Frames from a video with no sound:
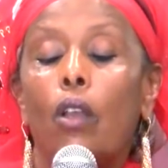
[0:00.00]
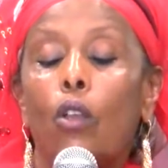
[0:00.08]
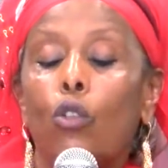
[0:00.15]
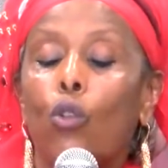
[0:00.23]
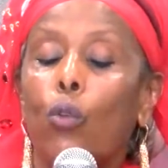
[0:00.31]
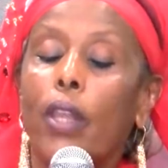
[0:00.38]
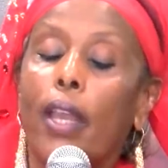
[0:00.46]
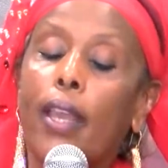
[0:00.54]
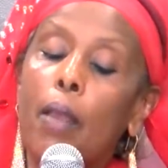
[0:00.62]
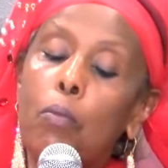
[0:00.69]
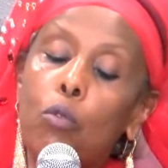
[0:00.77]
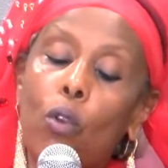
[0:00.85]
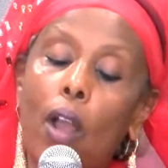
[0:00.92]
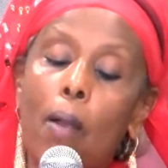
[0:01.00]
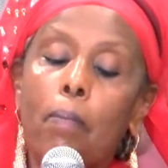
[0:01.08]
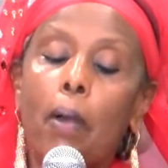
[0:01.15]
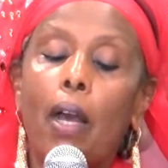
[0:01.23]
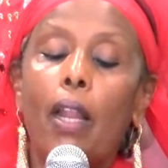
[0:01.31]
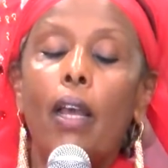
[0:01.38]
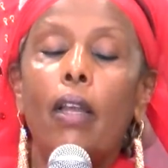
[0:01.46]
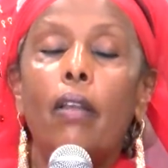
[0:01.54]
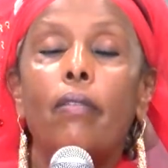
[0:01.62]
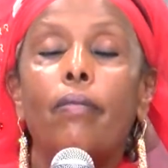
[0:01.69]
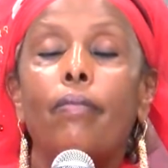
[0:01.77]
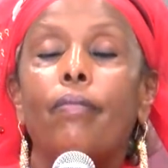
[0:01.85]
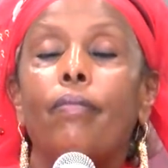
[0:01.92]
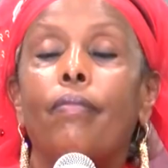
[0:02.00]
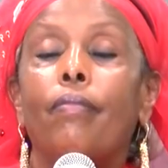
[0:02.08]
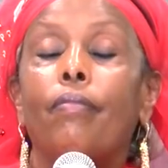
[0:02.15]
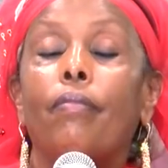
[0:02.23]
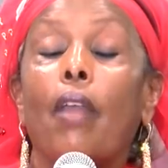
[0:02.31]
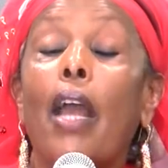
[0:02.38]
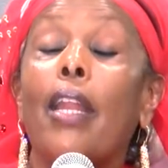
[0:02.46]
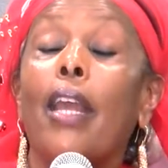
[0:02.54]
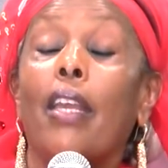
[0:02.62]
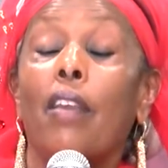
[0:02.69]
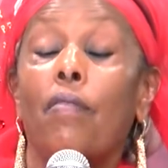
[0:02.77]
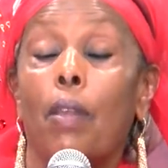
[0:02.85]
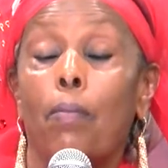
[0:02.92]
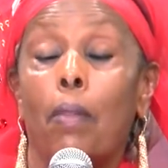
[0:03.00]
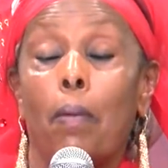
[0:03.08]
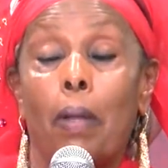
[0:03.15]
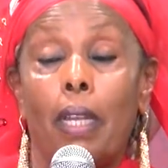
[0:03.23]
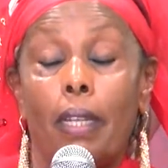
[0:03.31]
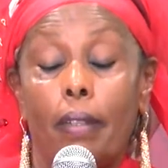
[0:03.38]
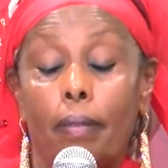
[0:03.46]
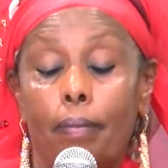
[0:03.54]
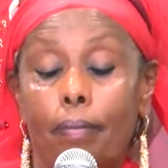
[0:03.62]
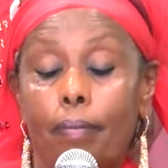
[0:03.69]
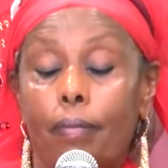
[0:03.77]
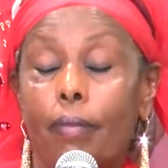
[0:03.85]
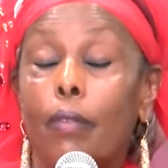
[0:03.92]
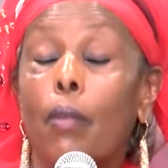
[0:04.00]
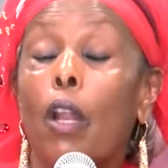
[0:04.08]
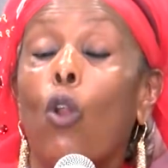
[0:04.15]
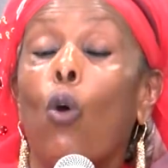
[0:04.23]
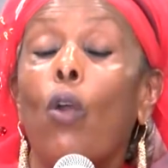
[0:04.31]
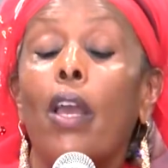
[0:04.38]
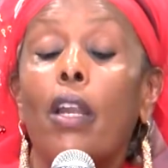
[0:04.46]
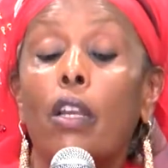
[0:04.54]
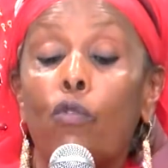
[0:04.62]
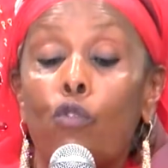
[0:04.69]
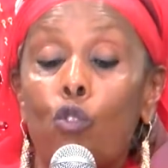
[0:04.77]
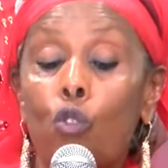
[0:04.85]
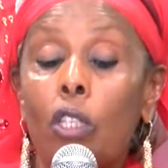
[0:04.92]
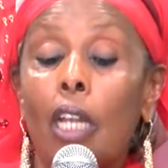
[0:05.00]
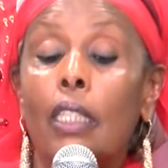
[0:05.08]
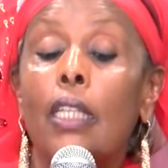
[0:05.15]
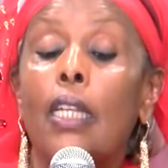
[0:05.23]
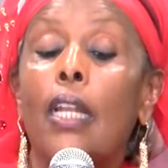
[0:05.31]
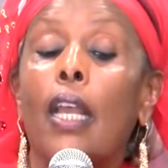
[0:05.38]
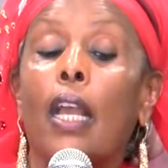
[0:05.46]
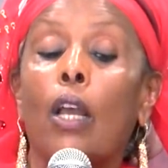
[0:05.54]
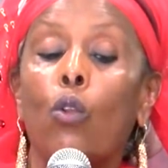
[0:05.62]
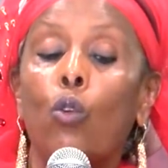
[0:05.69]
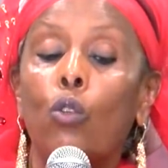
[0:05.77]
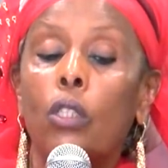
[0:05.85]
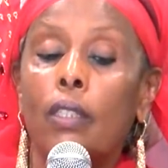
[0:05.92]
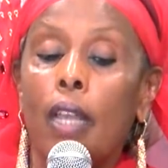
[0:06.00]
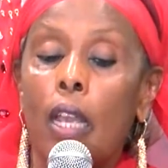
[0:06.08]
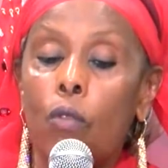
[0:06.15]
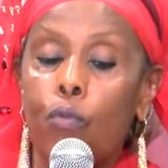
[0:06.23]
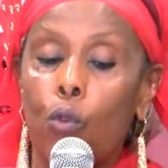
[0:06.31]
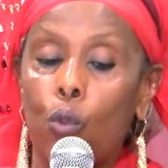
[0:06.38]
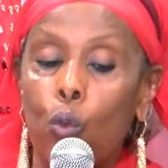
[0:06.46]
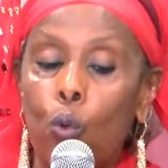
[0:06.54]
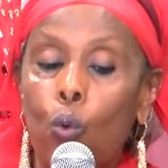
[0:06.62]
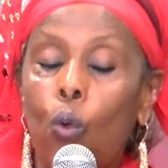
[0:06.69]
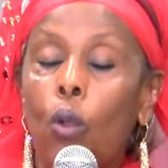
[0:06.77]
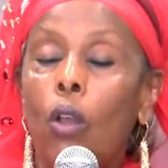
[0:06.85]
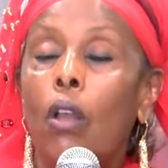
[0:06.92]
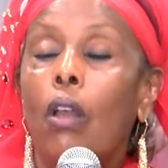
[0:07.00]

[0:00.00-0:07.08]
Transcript: So they came to Kampala and I gave them the money. The lawyer refused and said, I cannot sign for you.